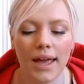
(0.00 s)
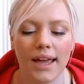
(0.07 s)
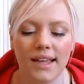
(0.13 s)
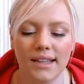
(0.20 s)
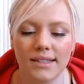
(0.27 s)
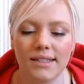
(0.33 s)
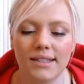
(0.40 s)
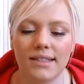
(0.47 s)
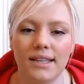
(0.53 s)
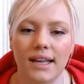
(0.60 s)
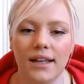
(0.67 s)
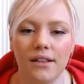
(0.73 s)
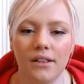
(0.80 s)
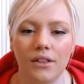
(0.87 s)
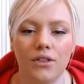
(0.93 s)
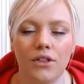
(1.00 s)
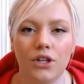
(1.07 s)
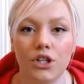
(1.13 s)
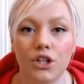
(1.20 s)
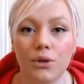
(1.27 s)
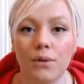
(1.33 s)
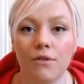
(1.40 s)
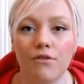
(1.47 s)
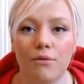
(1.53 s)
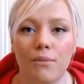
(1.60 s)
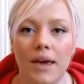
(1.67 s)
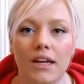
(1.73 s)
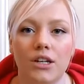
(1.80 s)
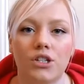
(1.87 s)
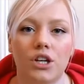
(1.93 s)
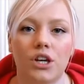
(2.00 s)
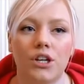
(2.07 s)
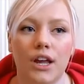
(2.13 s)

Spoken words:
instill the new information